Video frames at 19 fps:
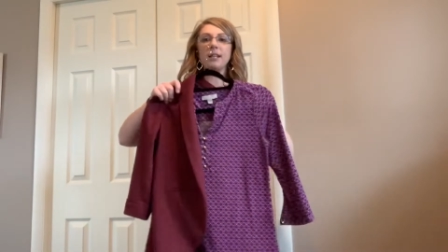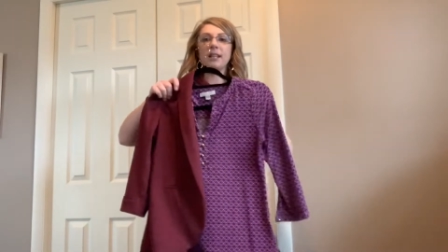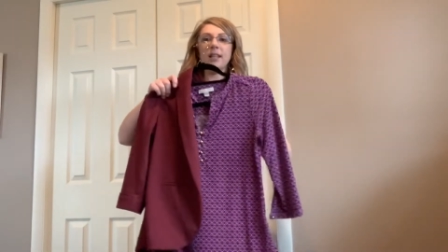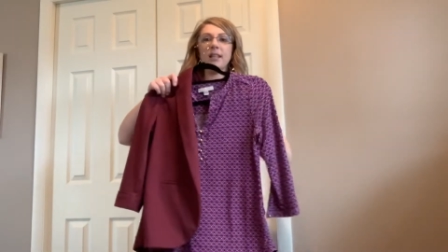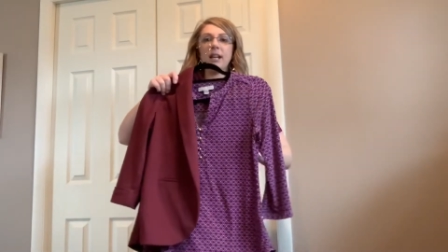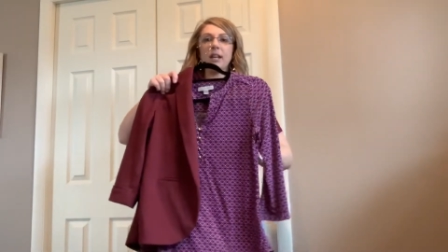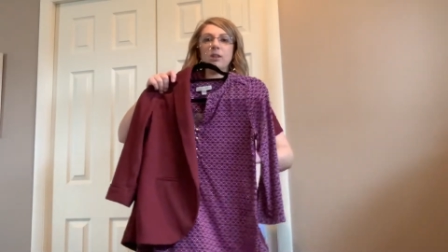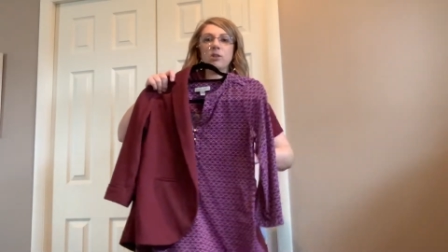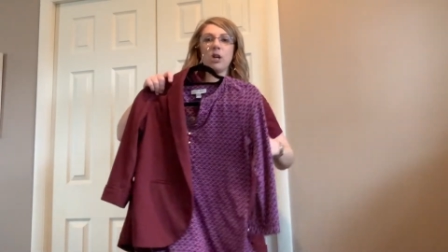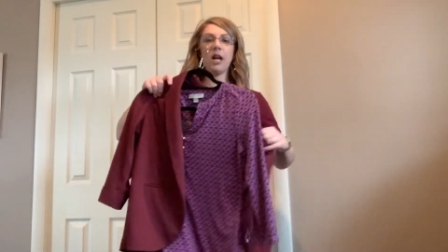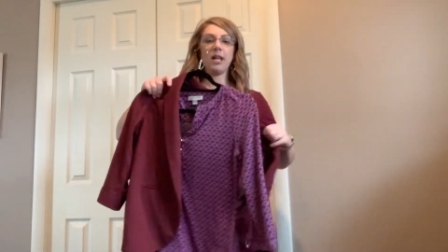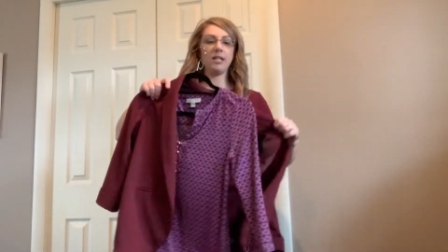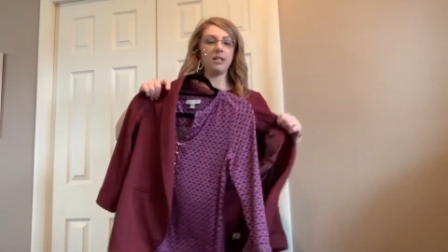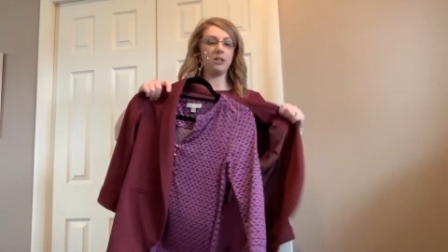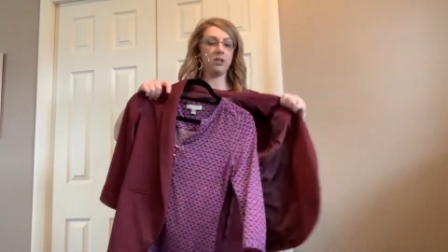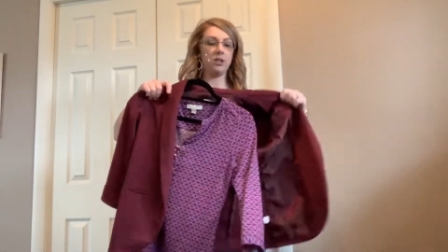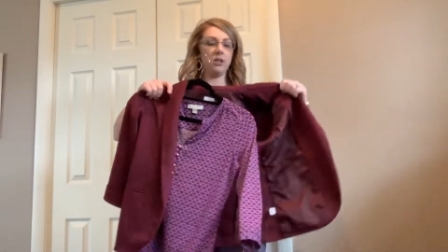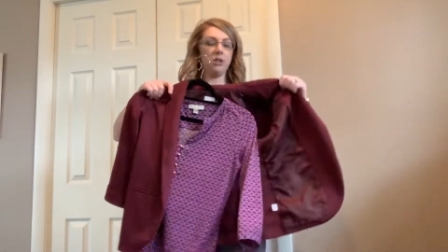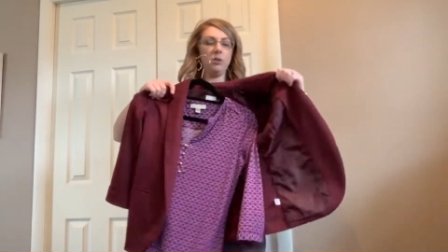thing that I try
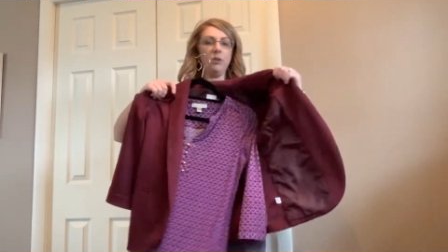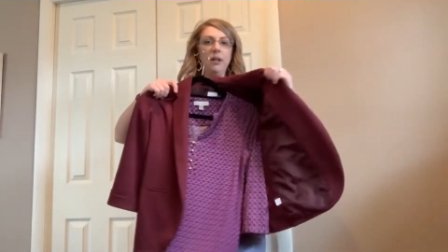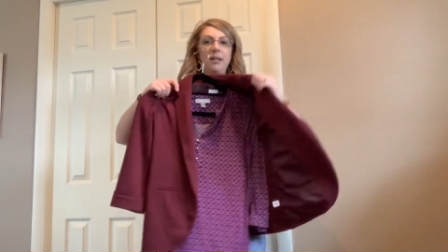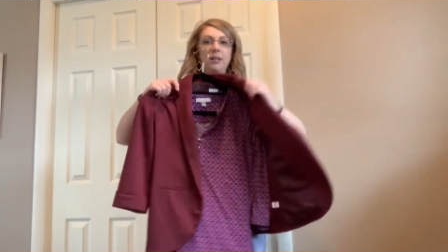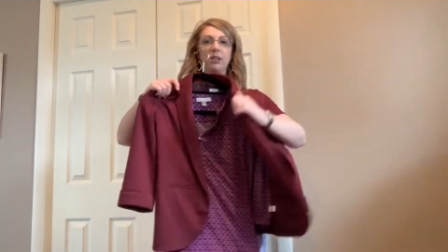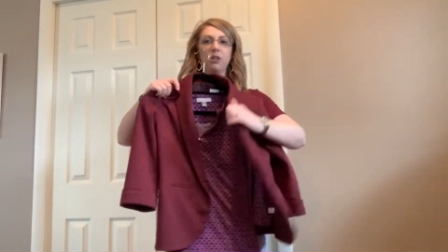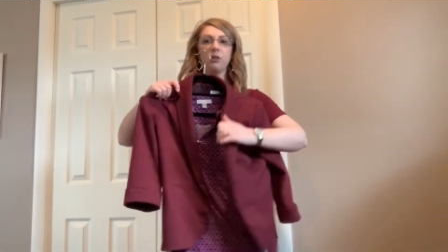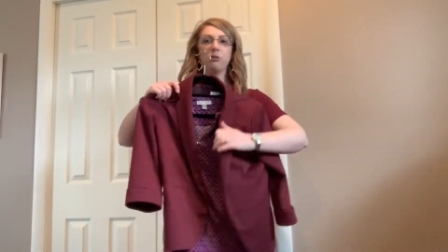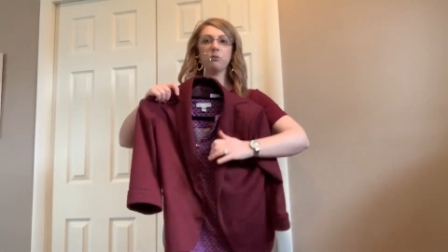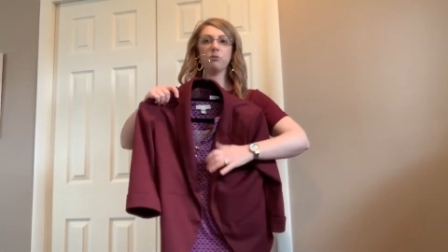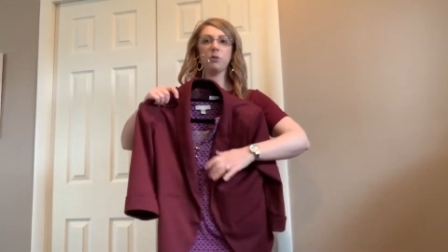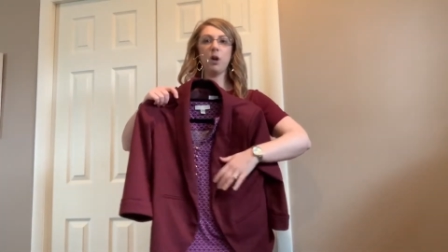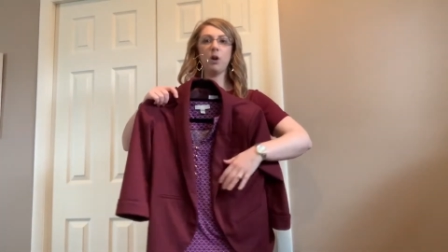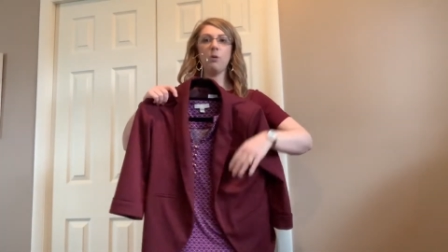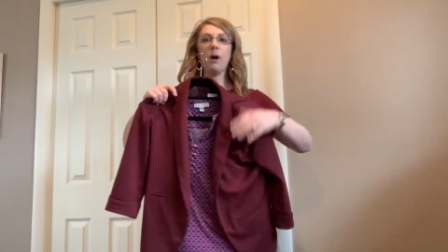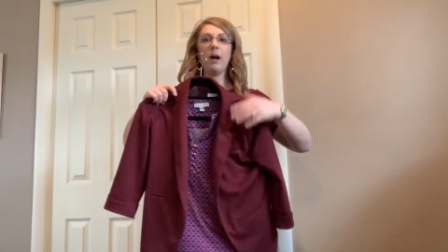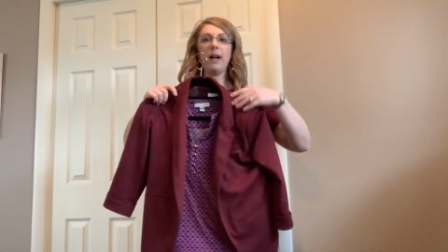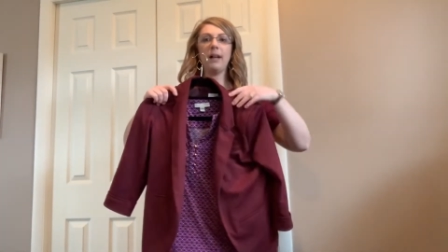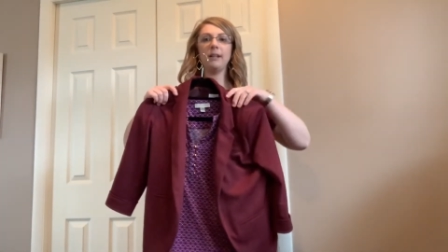to do is
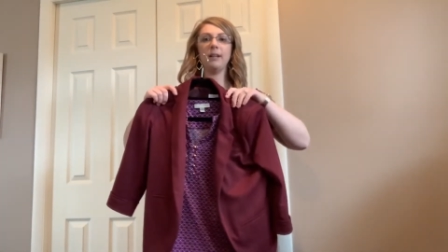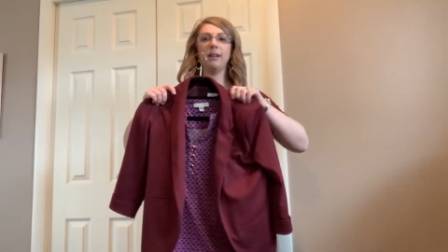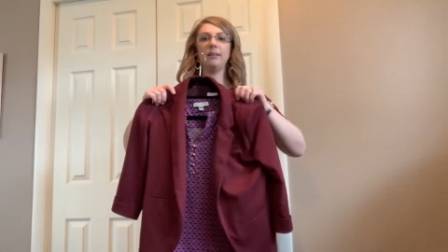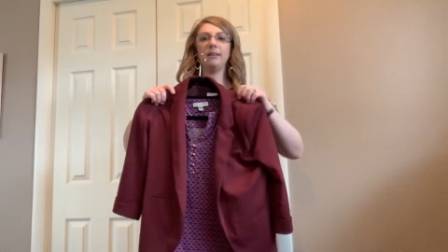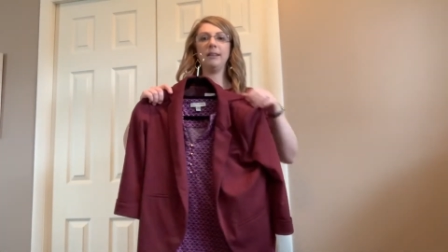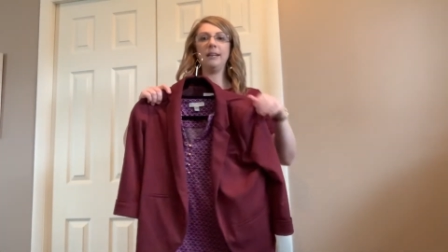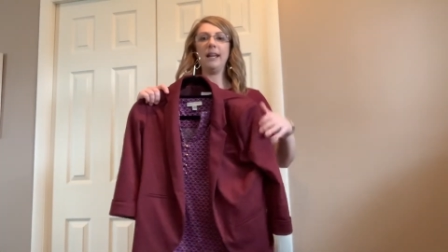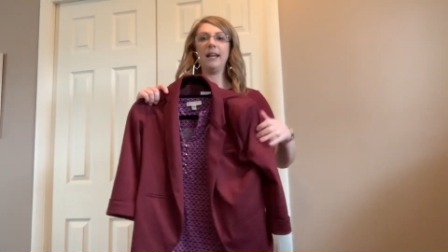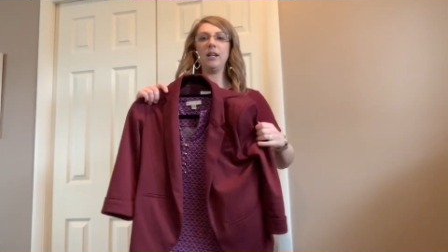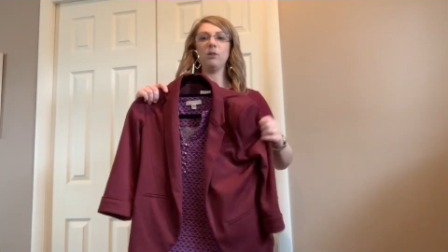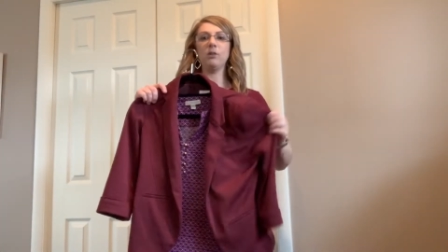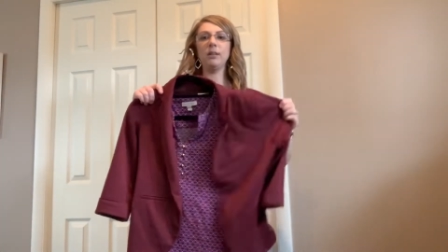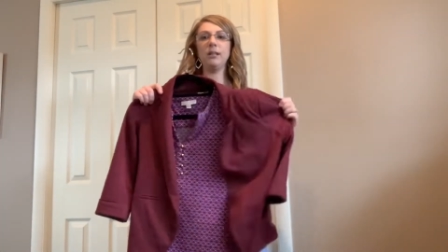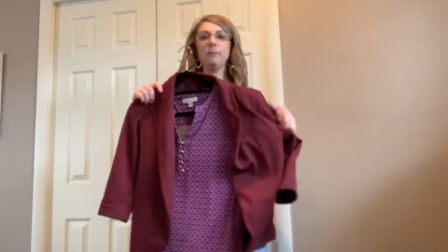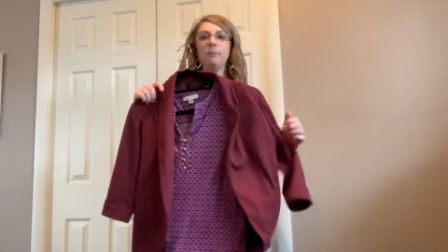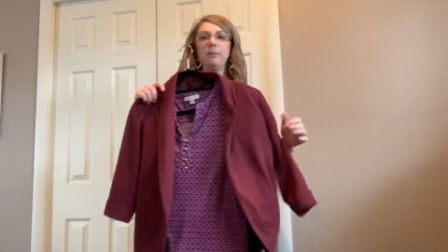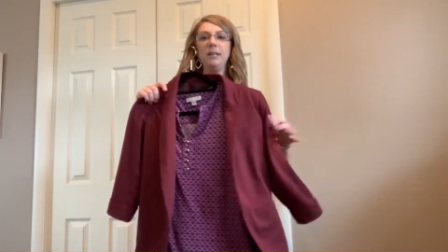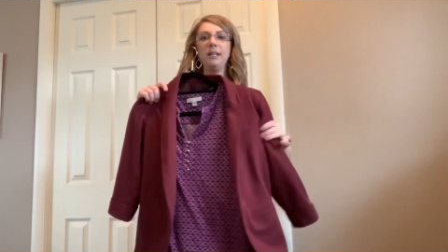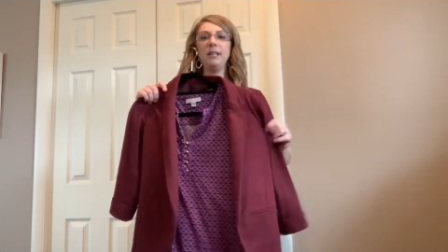throw on a
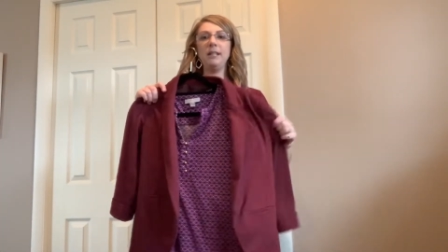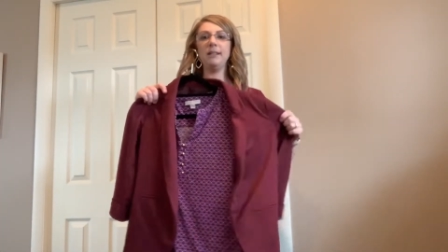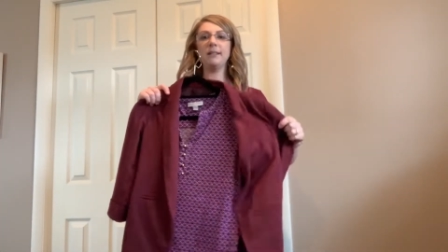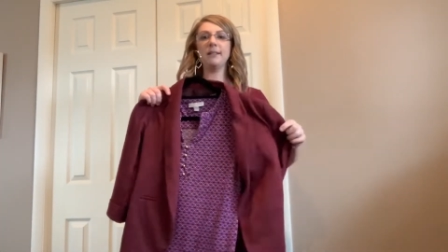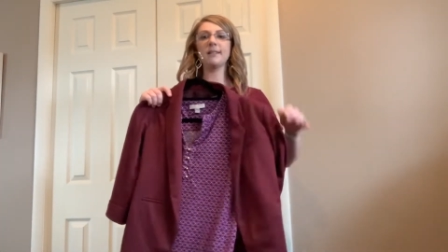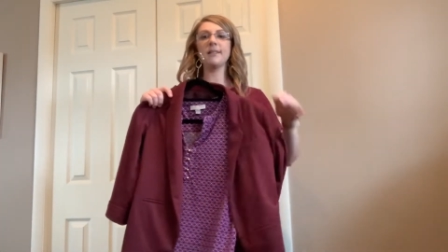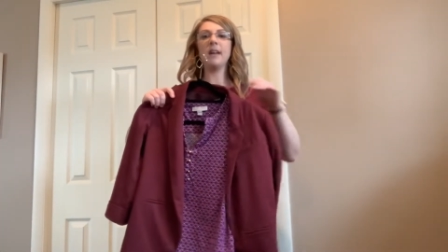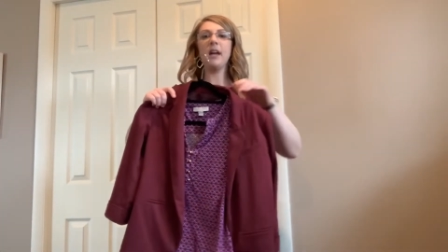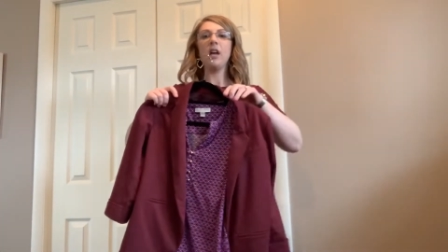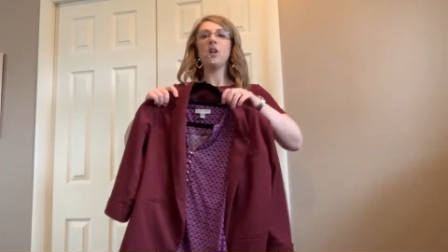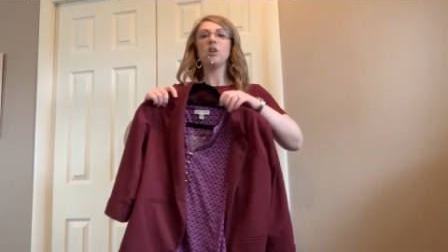layering piece